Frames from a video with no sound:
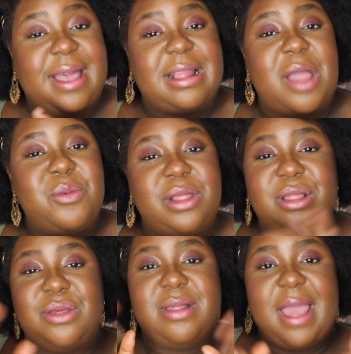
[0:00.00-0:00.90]
Because I really
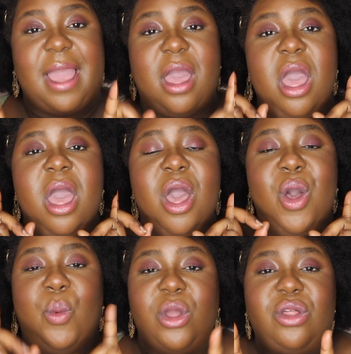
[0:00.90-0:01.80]
do take
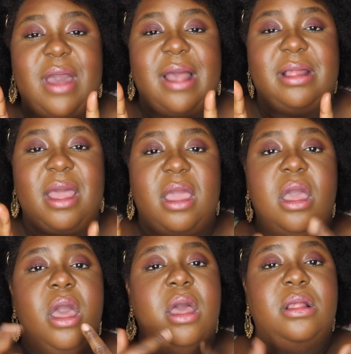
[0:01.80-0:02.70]
what you guys
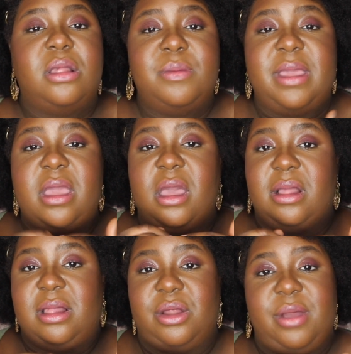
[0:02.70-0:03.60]
say to me in
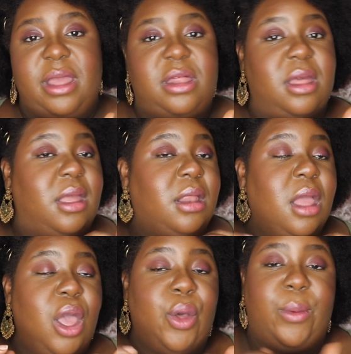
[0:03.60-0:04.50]
consideration
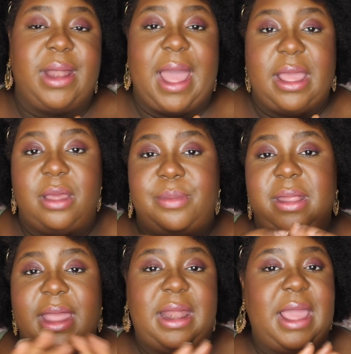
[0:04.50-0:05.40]
when I am
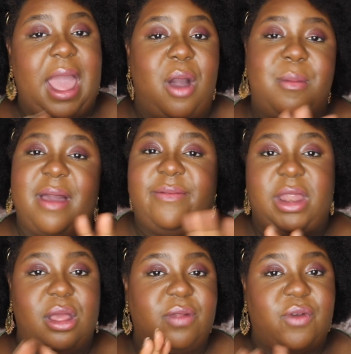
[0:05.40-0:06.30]
planning out my
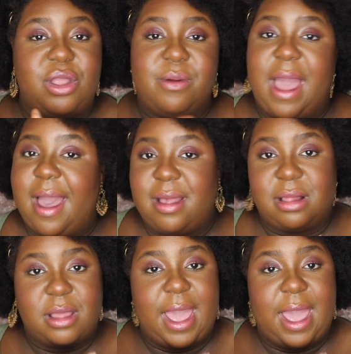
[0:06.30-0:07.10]
videos for you guys,